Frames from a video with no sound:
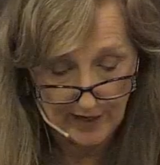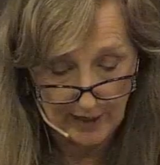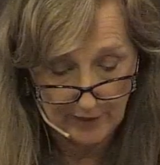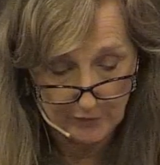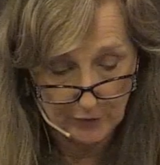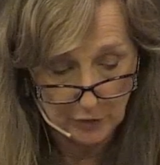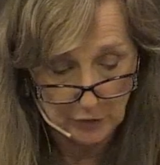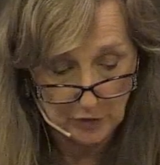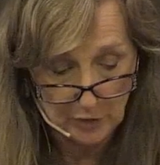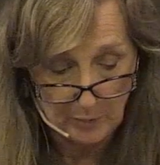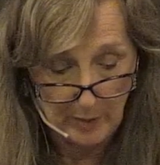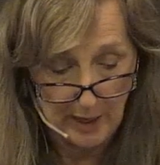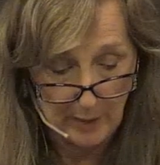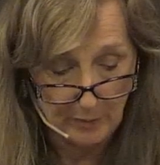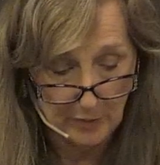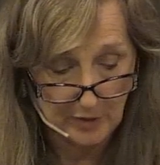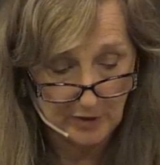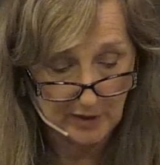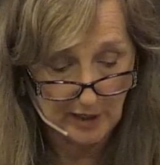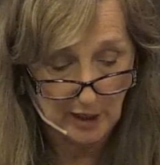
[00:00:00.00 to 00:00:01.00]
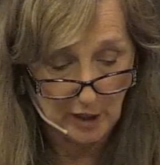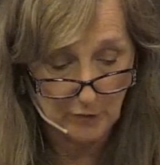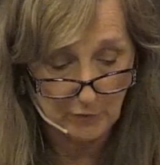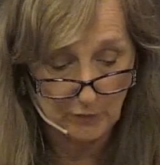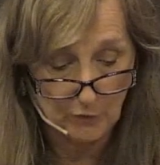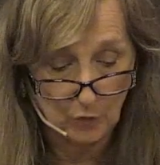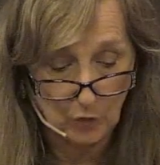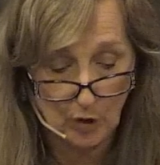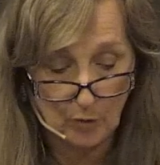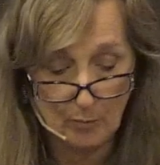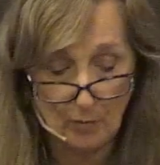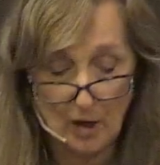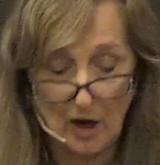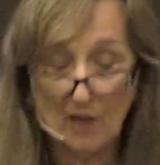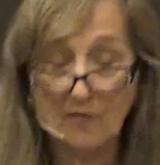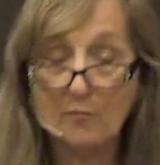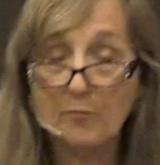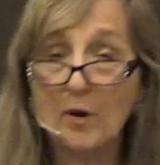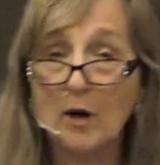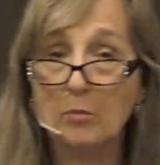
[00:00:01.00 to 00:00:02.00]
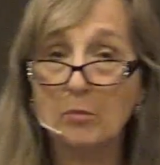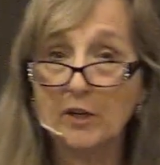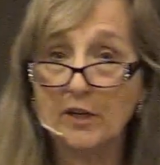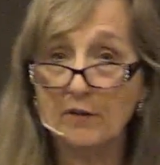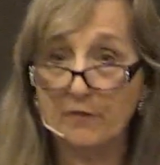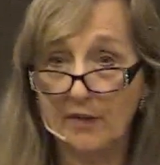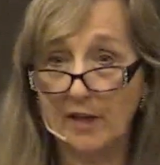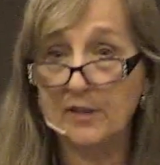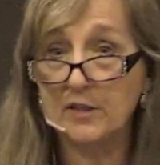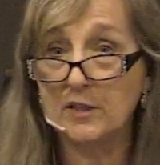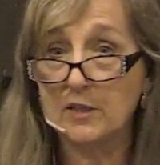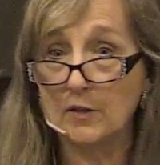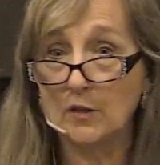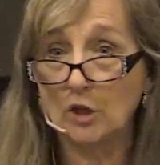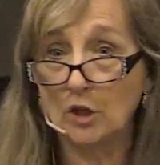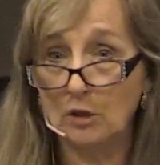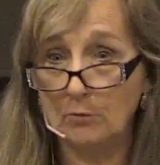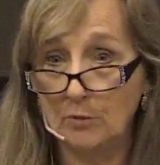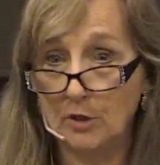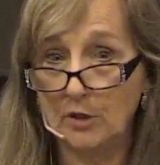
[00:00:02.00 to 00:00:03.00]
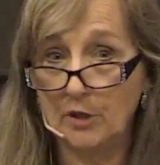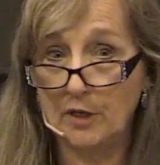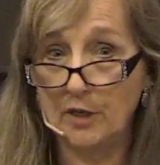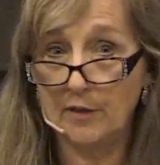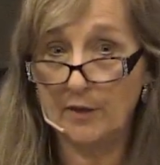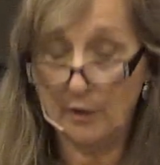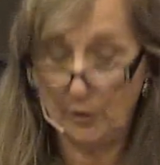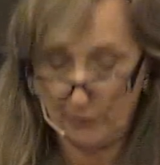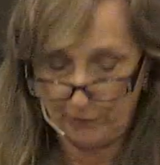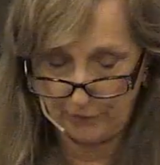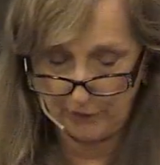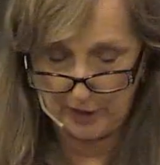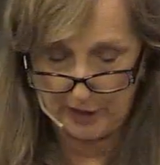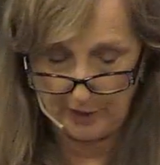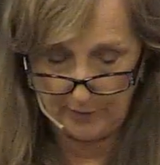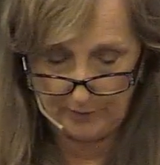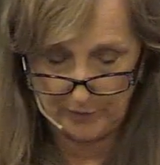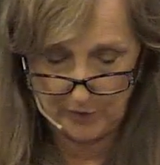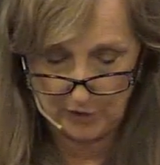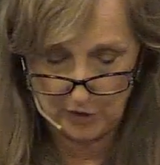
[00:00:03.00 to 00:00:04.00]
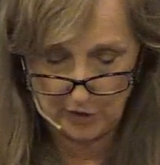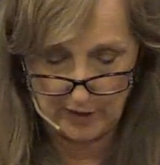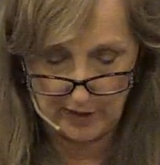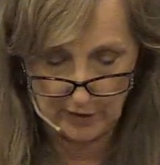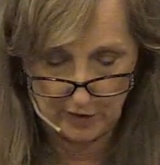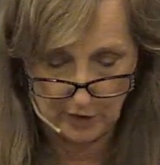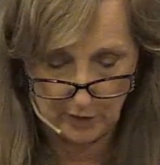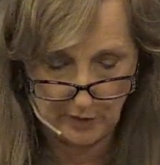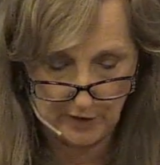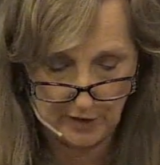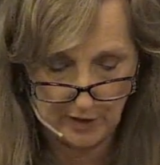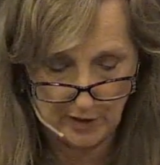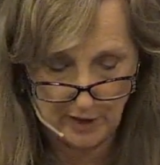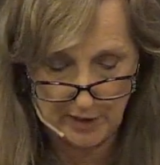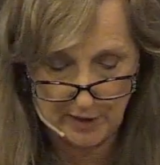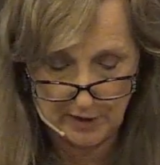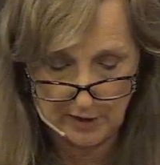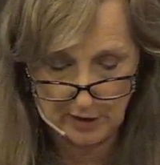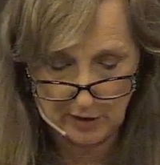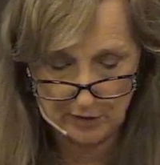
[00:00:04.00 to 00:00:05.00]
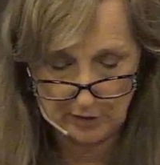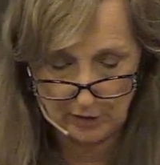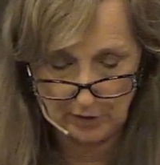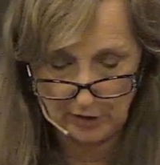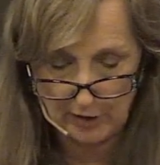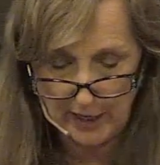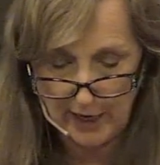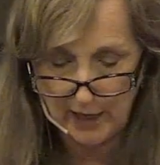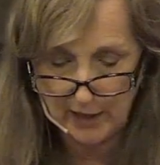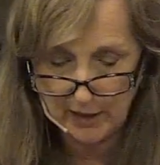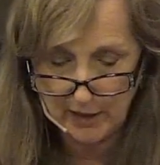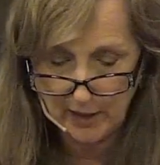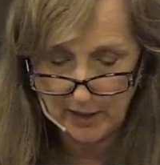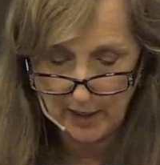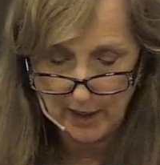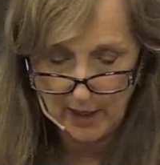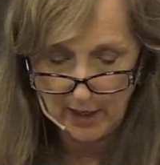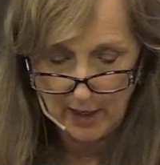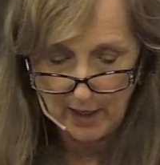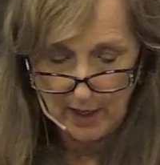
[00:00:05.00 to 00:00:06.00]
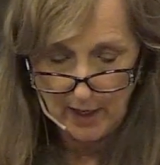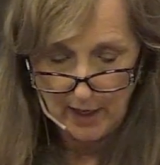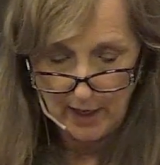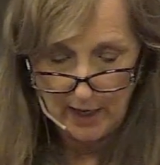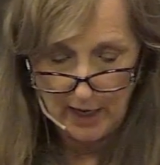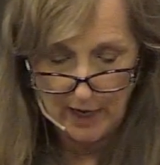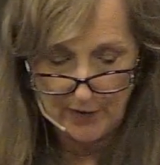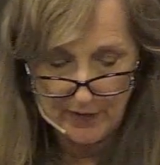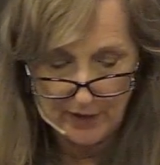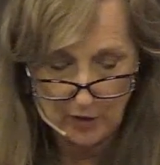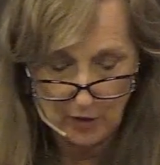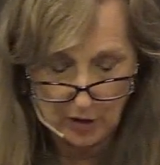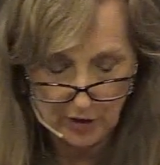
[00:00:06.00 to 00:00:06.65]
have newspapers that inform of public events in the community that are free. So that's always a nice thing to look at. And then